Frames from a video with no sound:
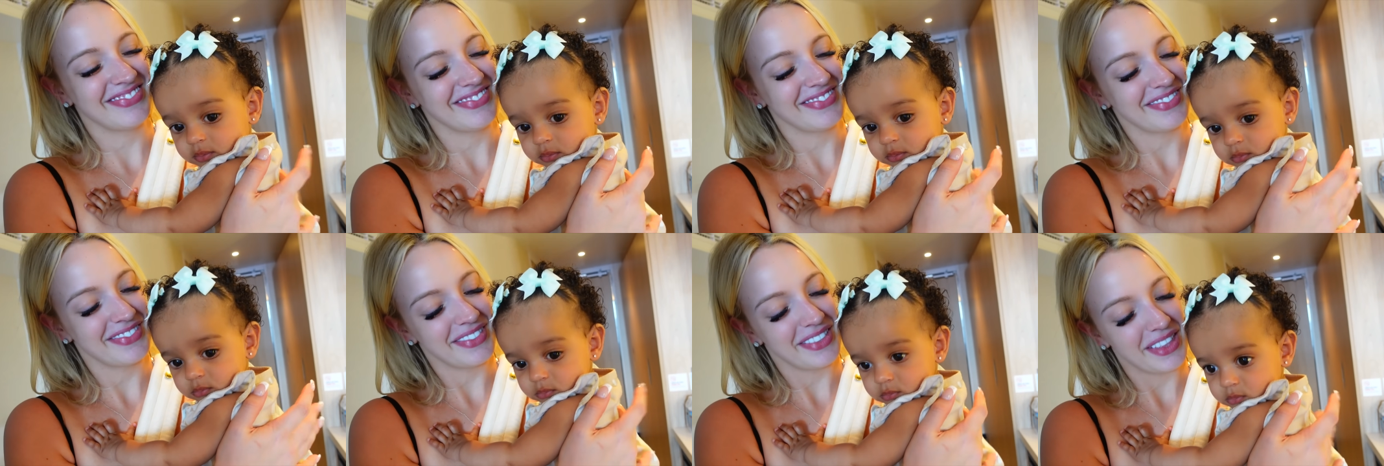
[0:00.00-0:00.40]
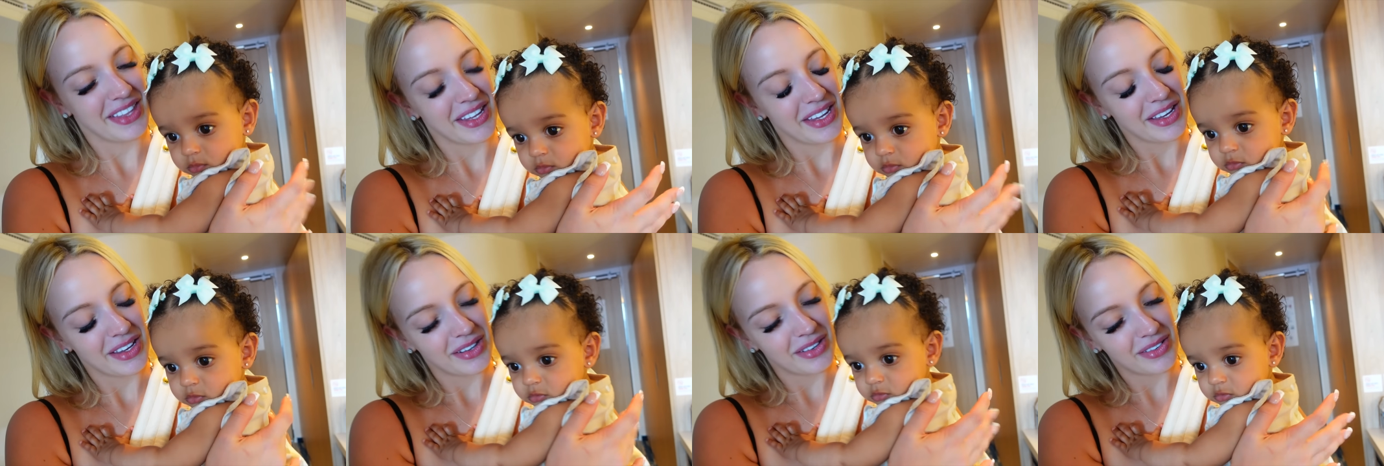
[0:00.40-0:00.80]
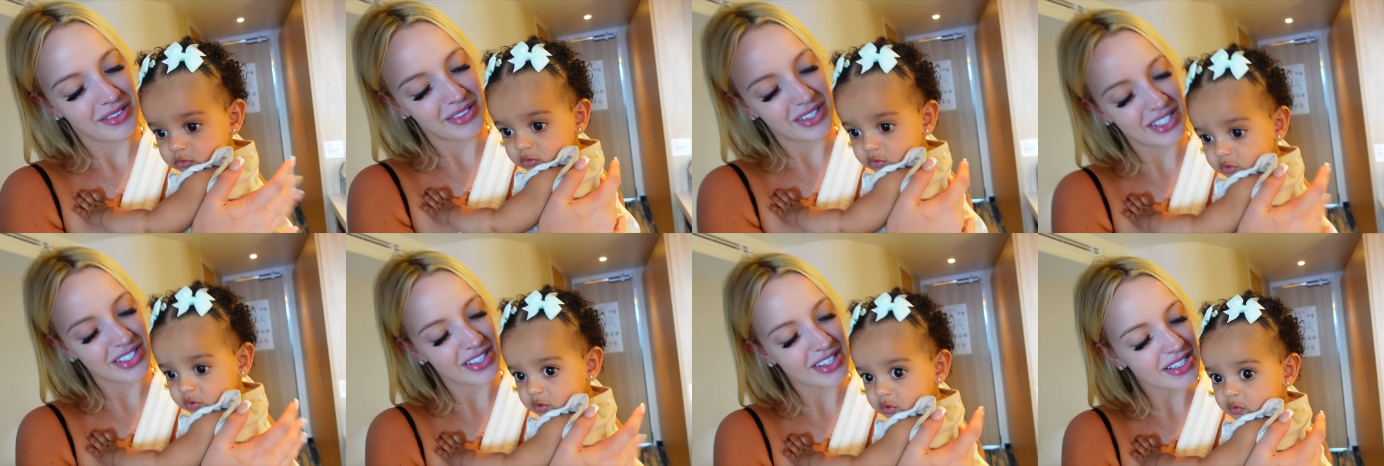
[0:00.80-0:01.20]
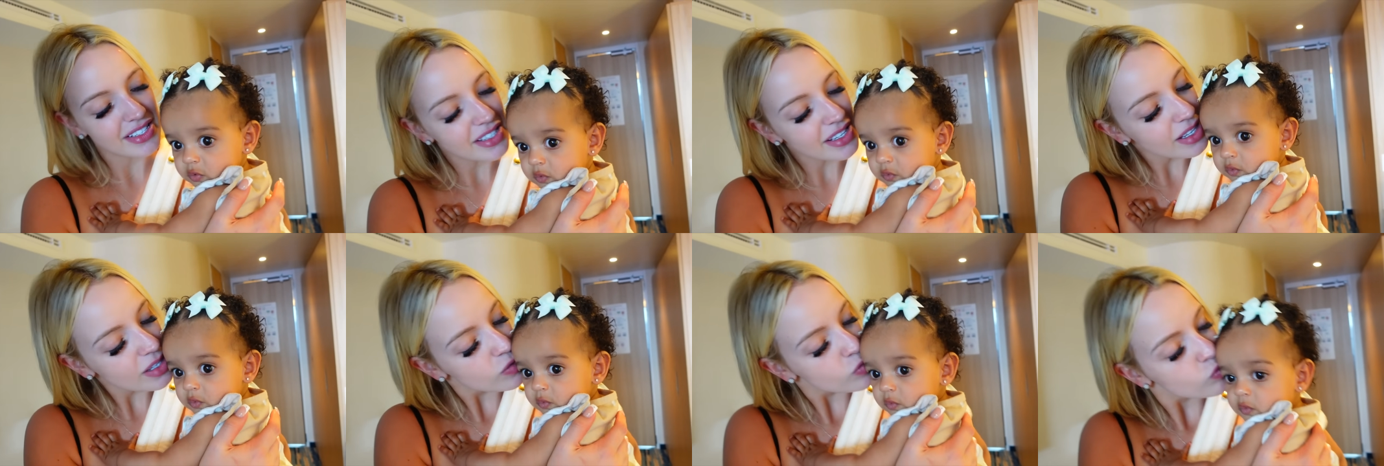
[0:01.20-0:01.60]
Speaker 1: Okay, it looks like someone wants
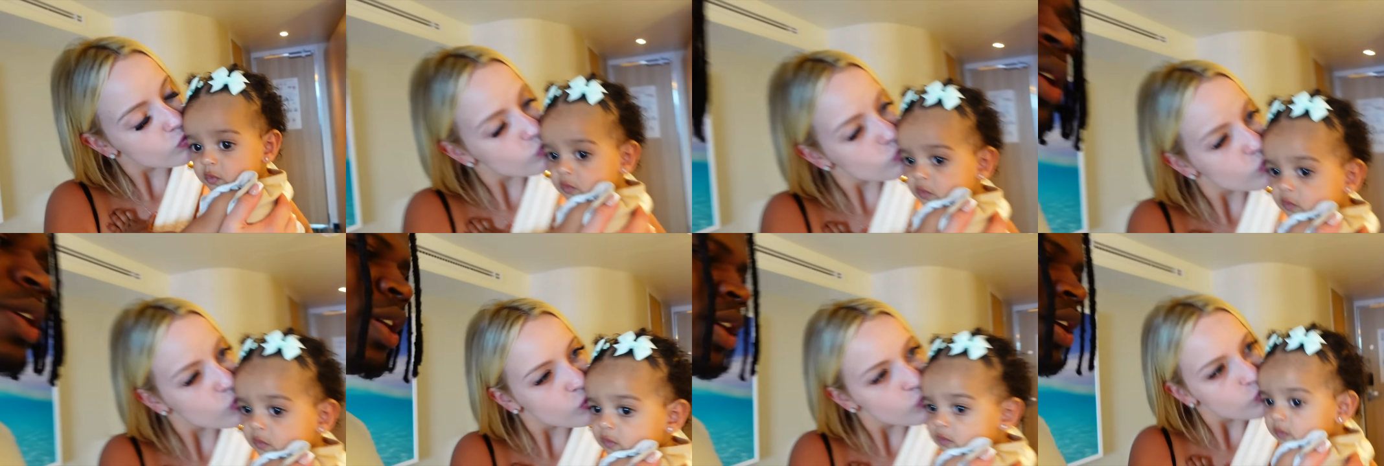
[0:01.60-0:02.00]
to go